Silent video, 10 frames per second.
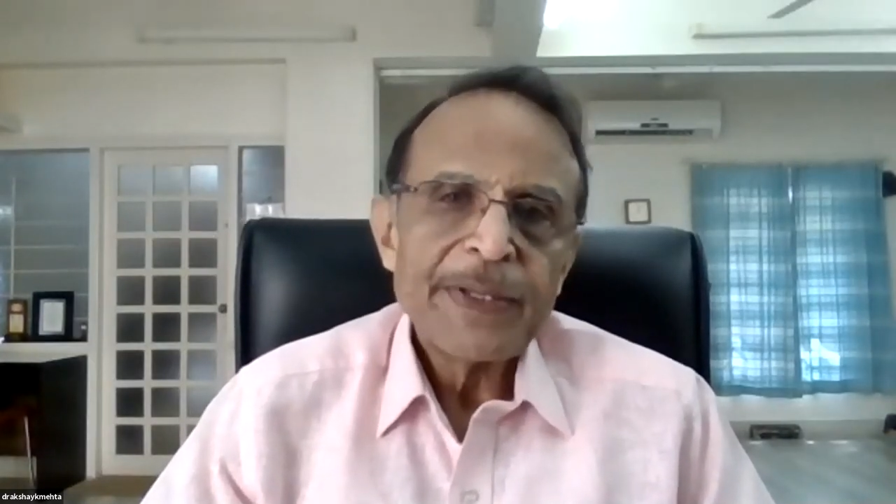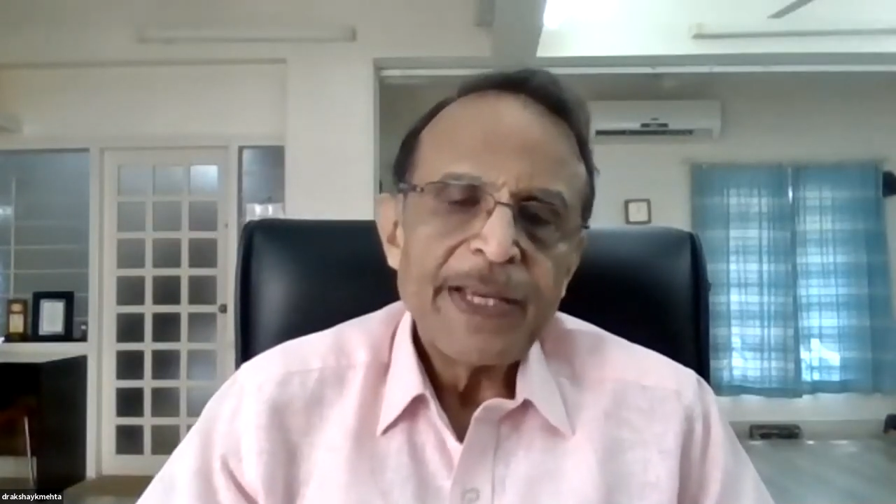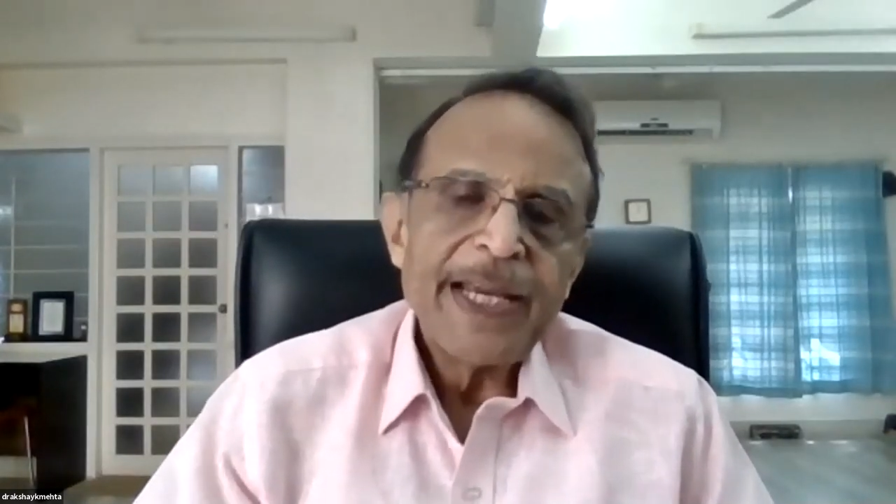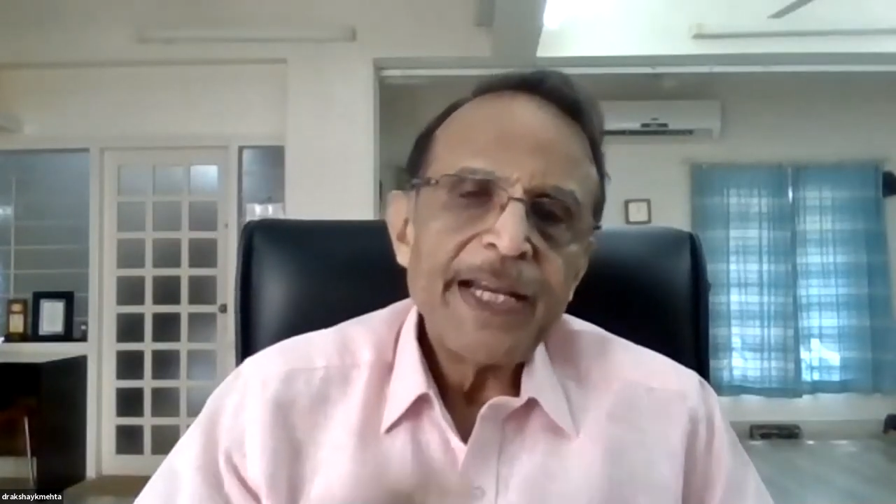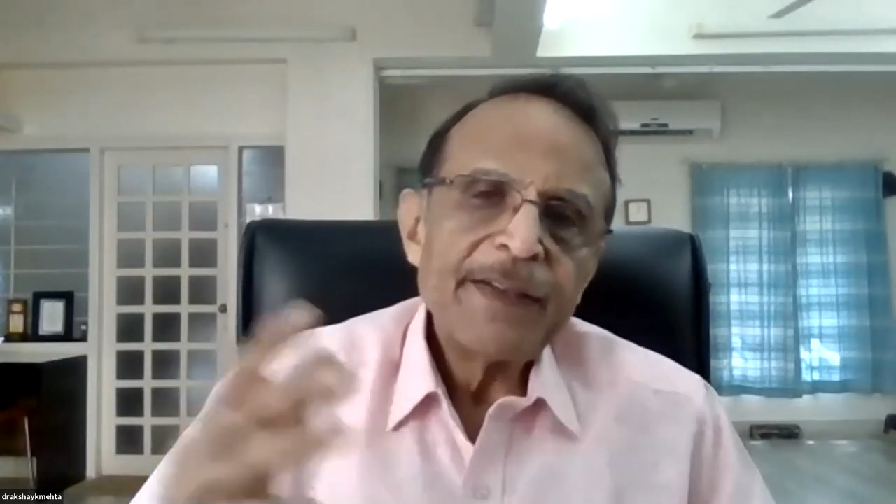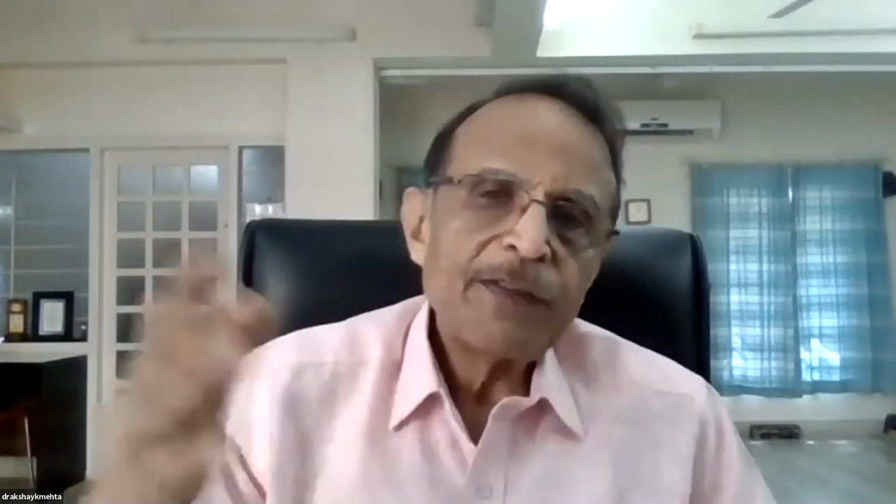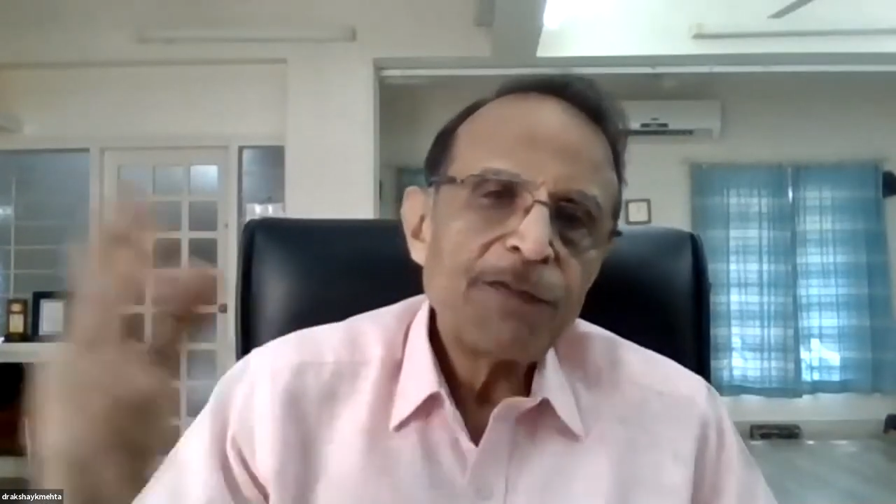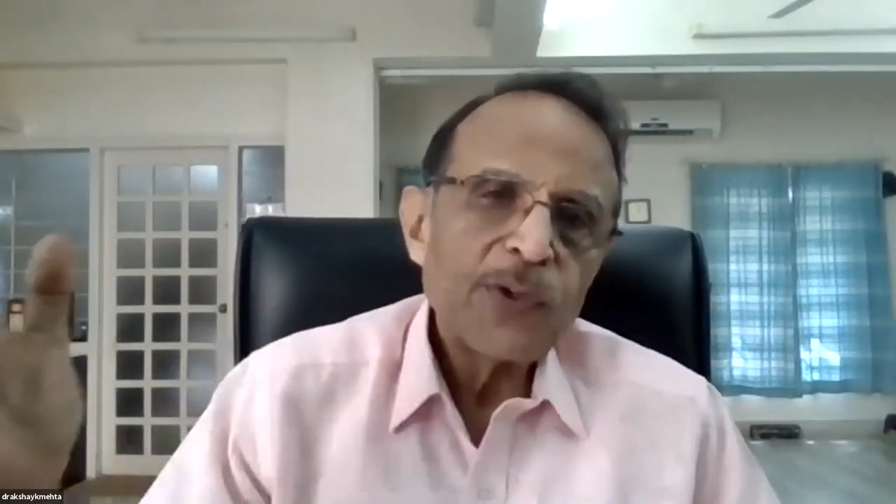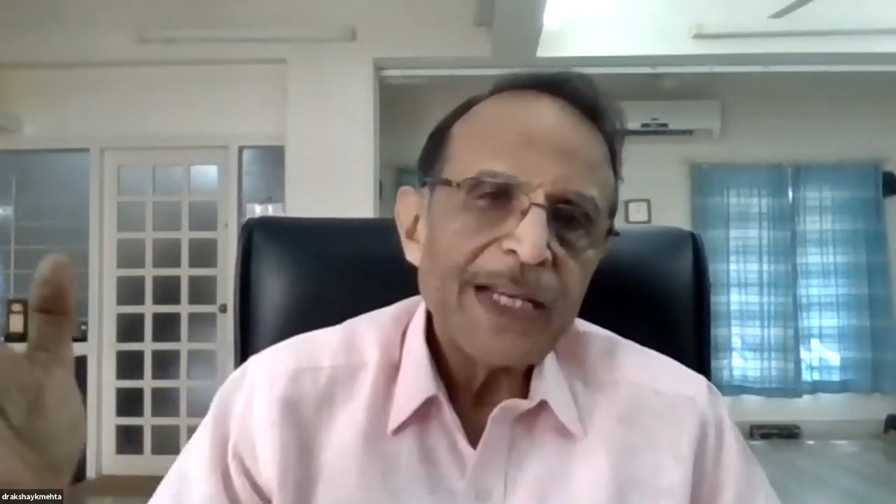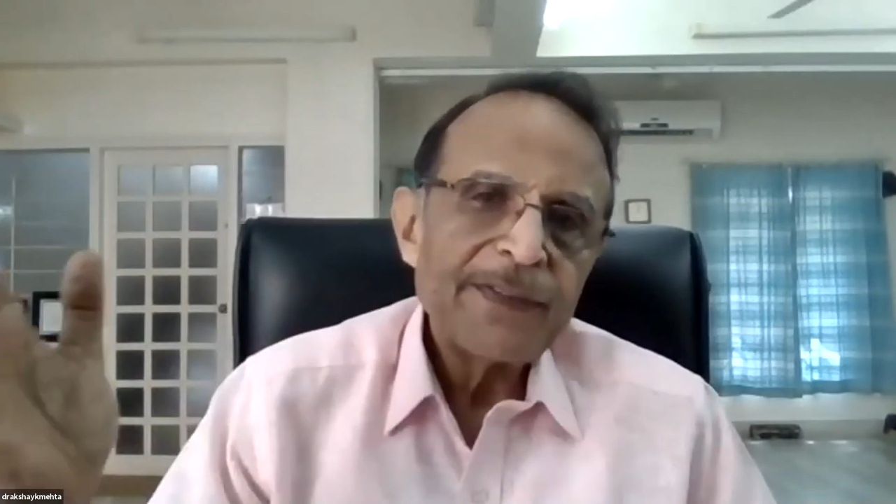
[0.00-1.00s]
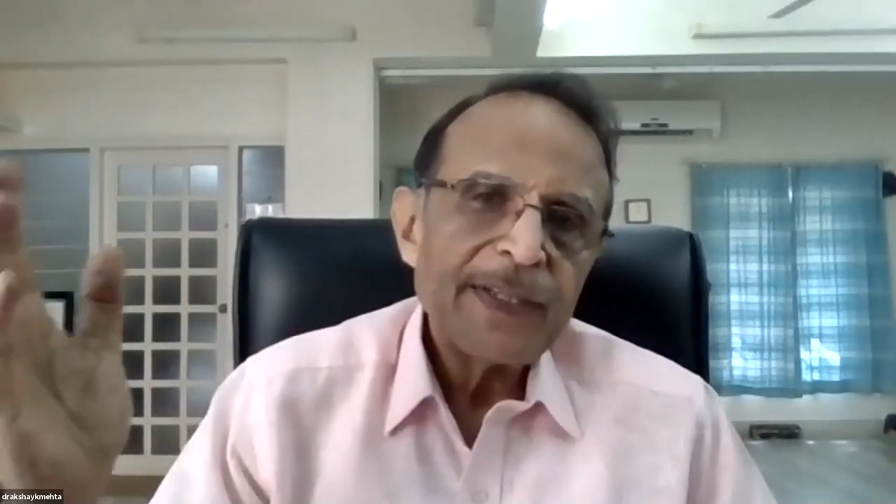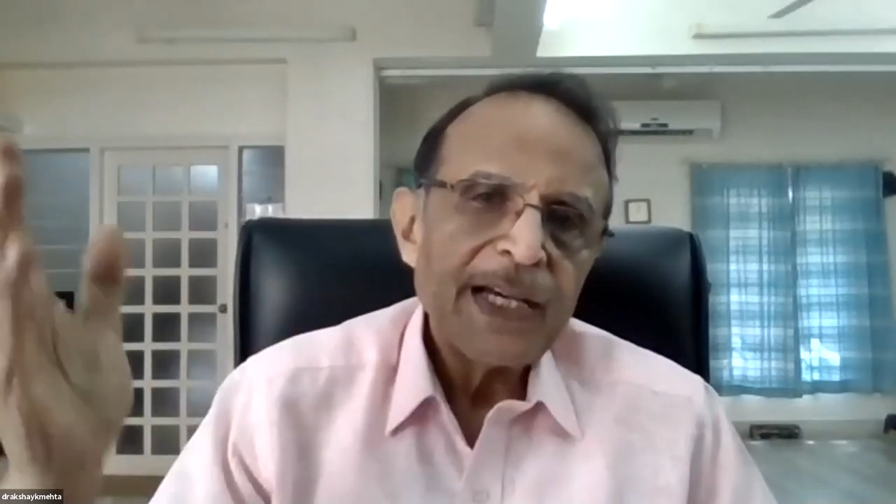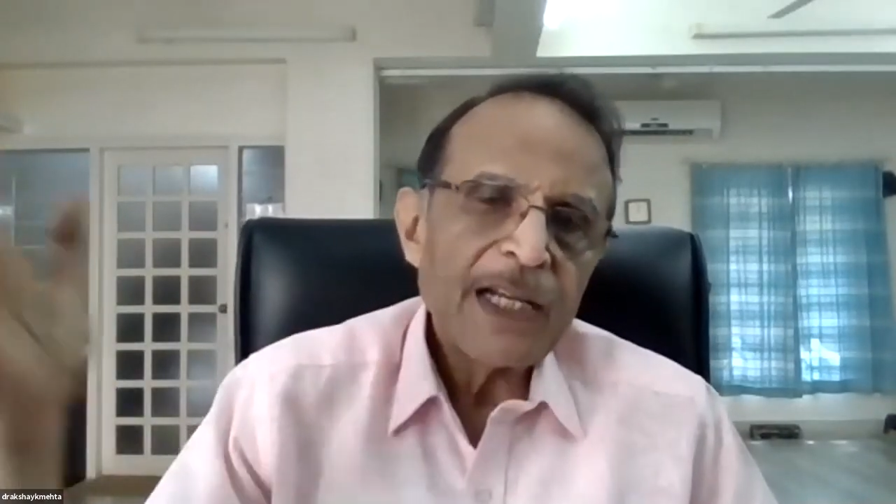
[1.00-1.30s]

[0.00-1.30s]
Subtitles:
The AEDs, if you can see,